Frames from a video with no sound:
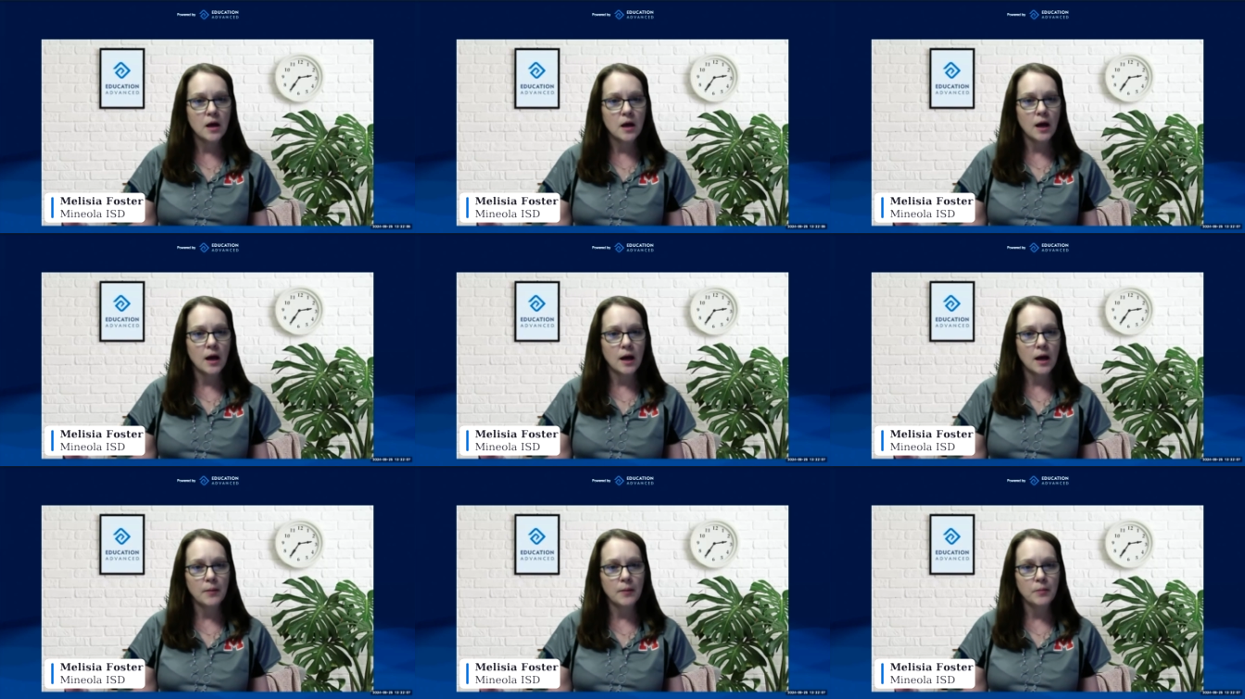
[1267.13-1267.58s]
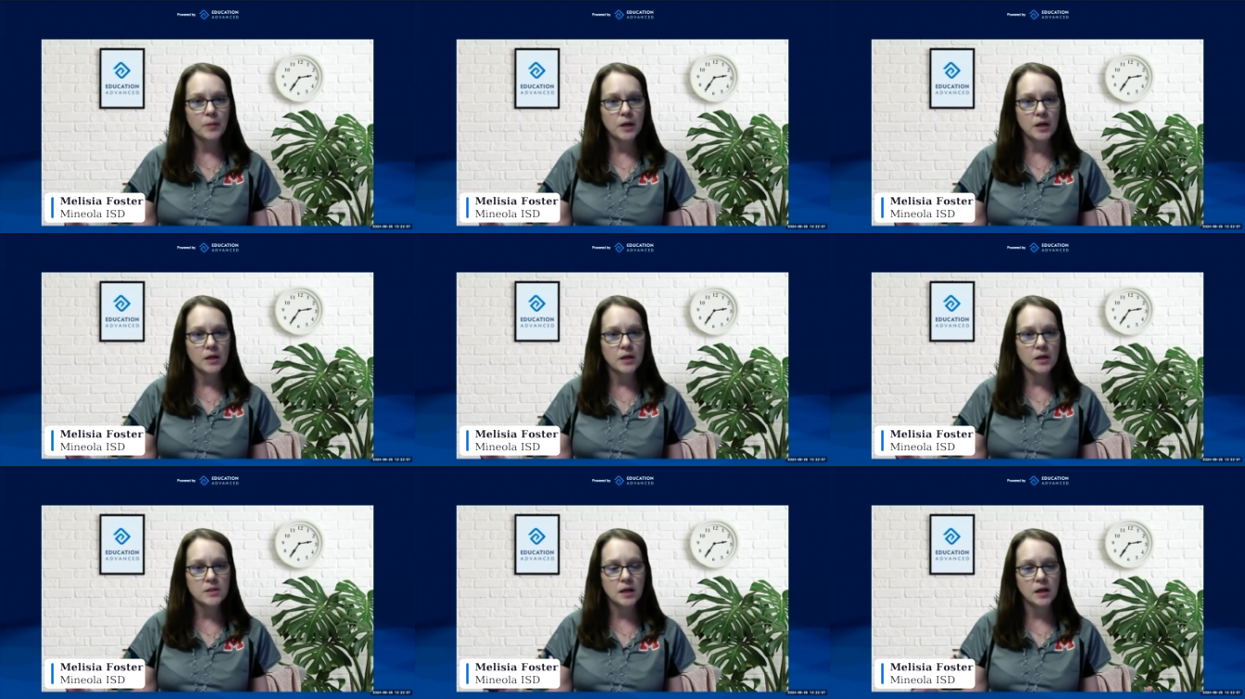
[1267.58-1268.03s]
Um,
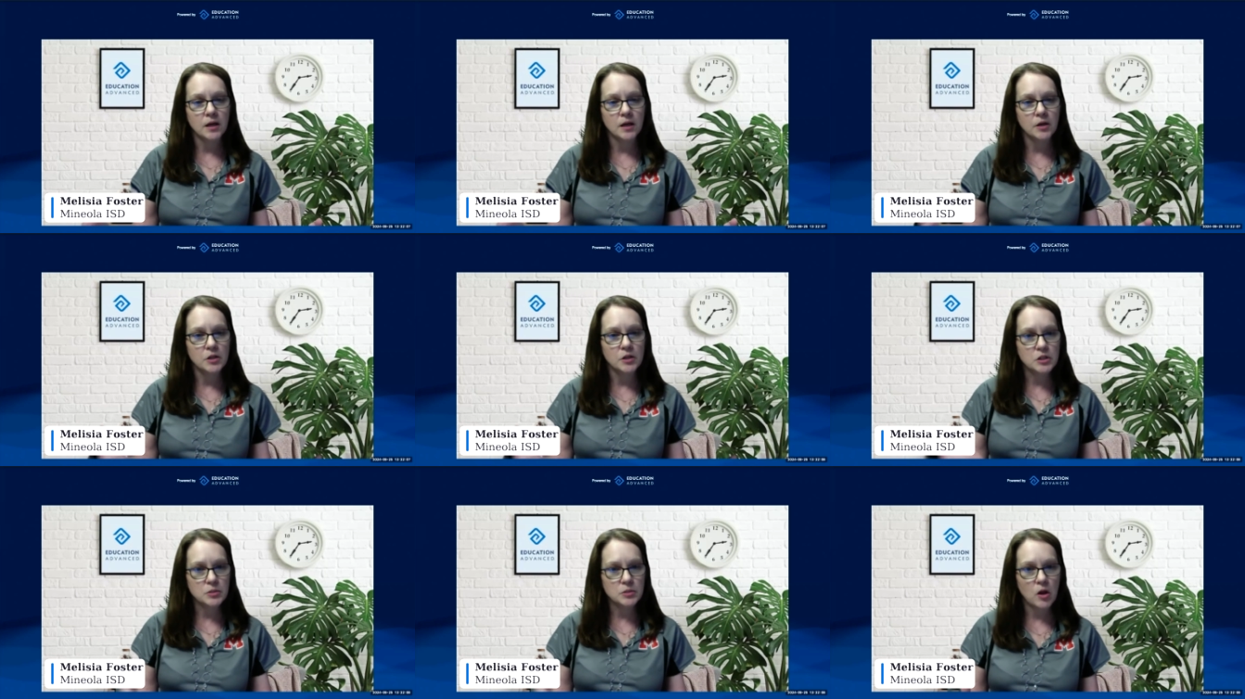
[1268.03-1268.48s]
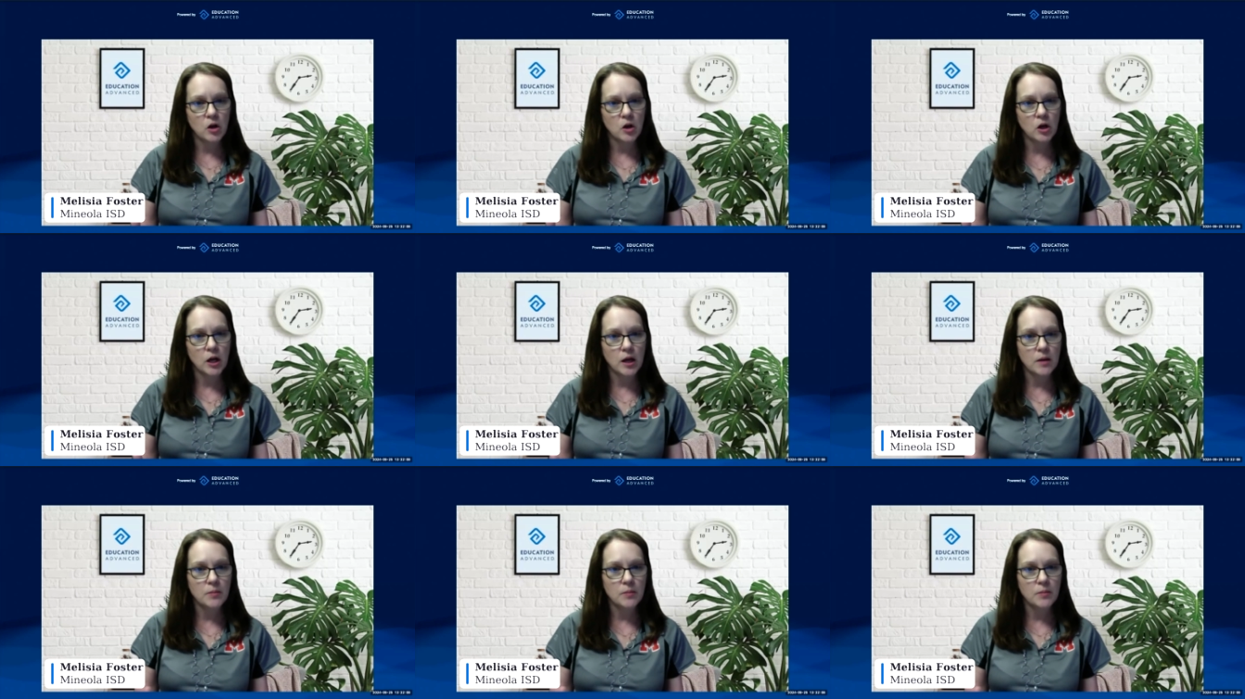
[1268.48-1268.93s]
because, like at a smaller
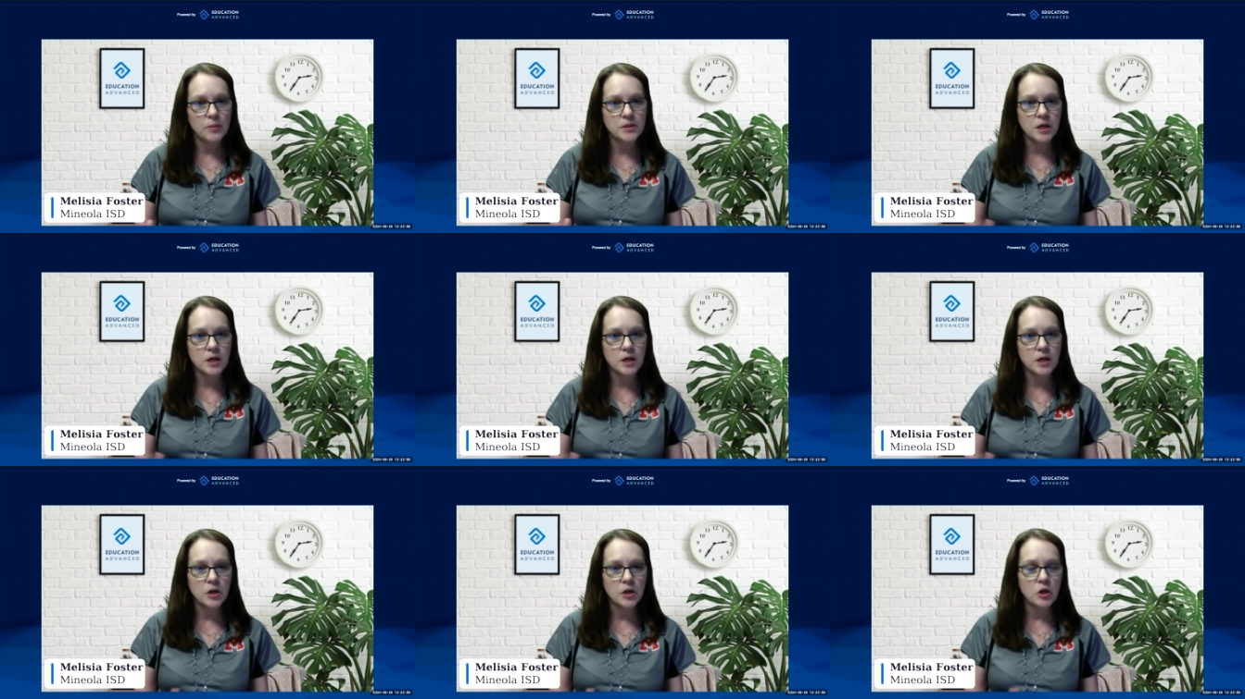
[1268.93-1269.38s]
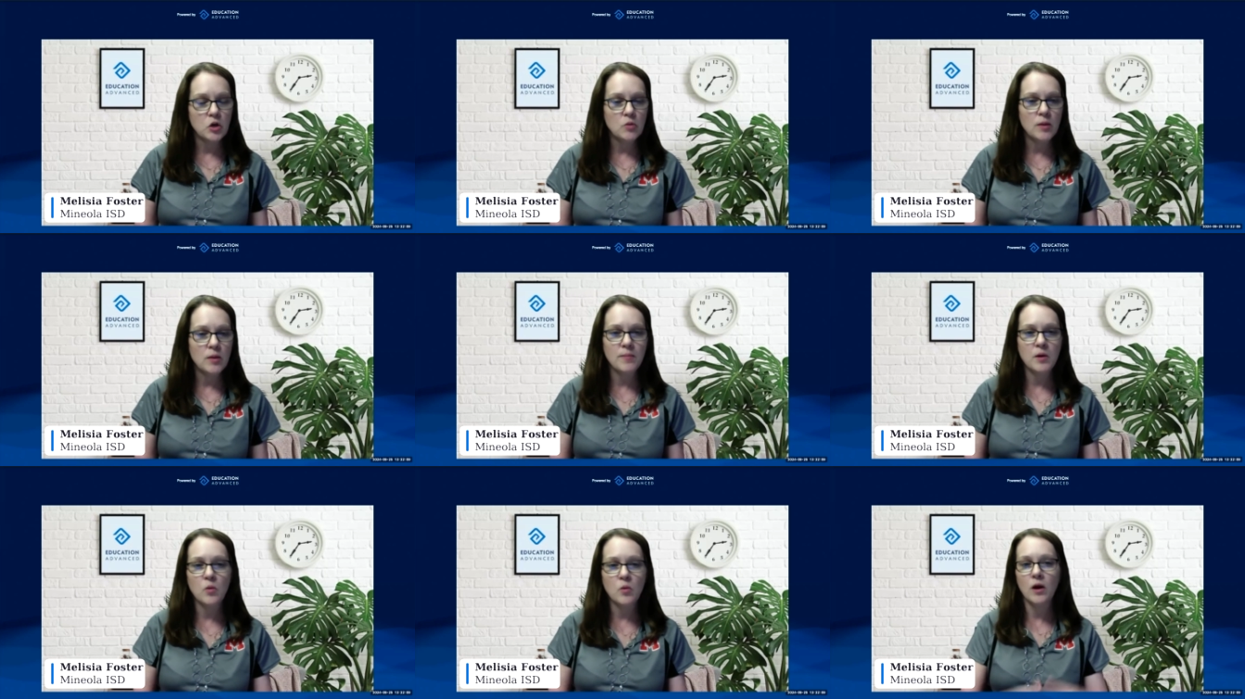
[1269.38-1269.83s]
campus, you may
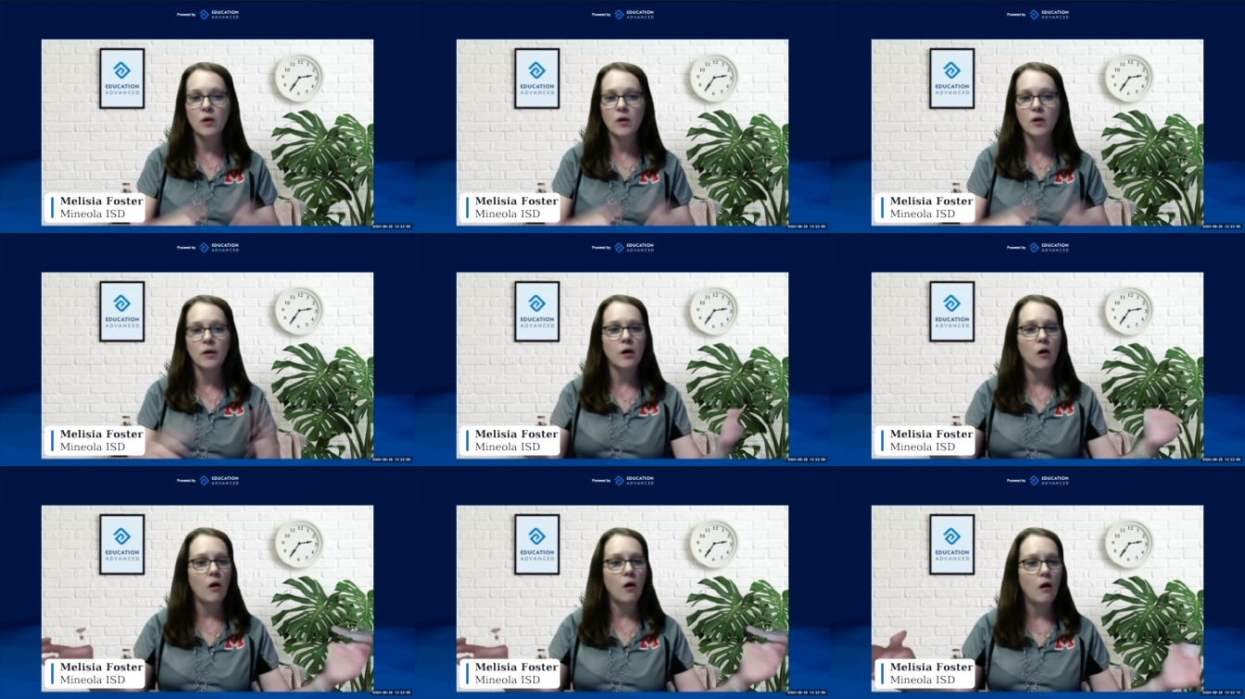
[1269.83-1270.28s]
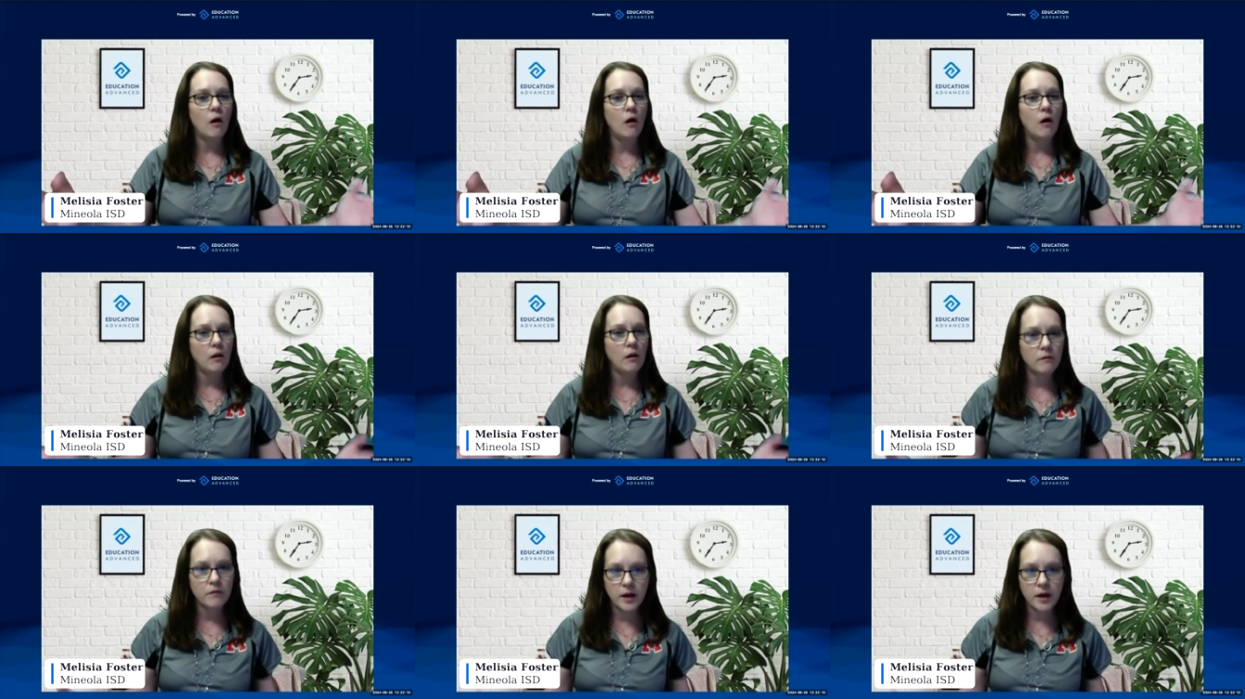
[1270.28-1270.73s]
be wearing
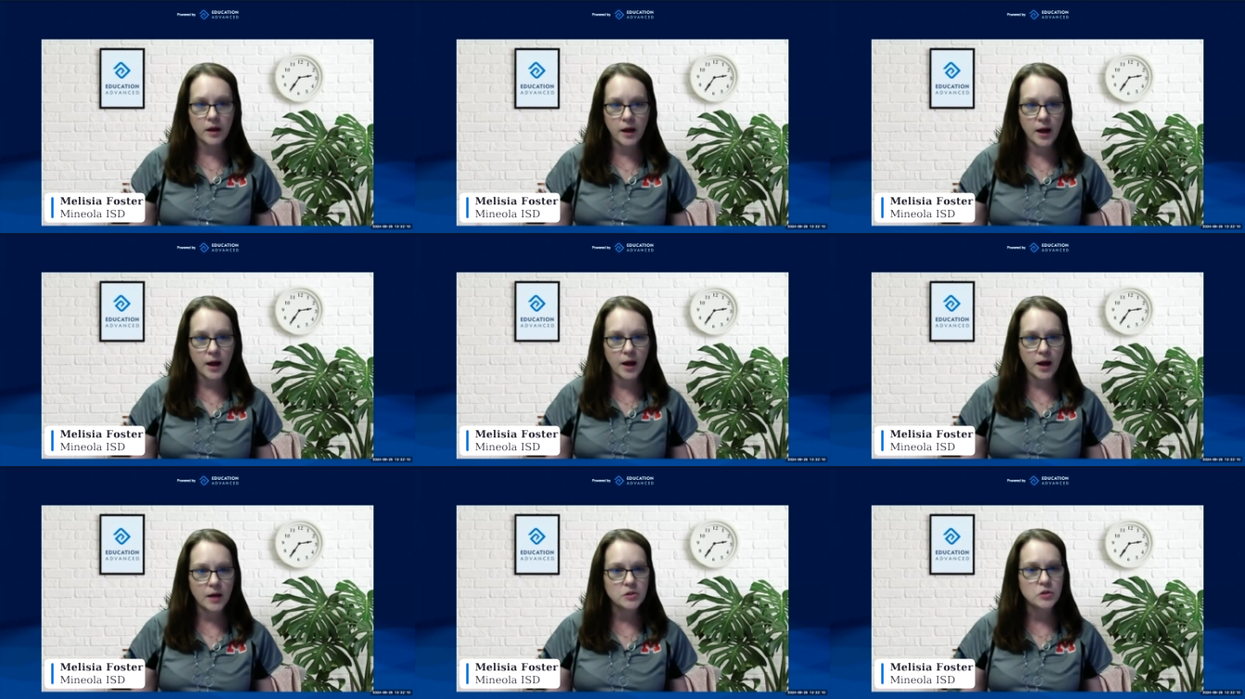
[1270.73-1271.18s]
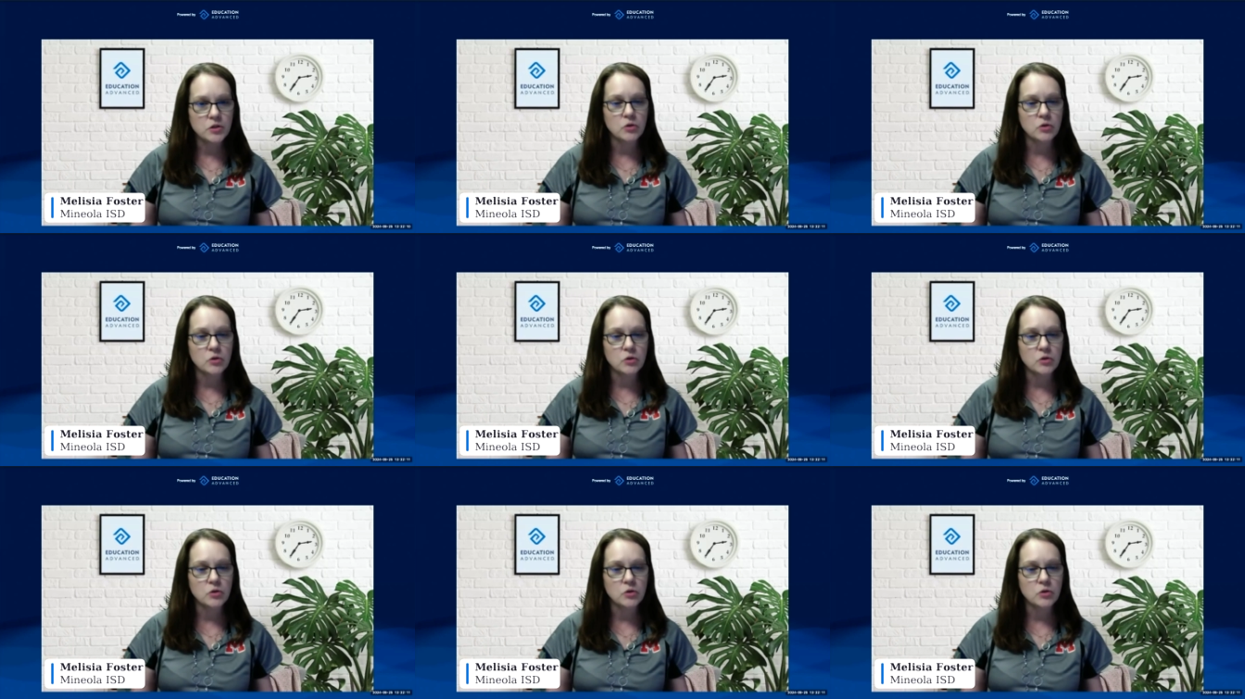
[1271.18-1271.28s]
all of the hats.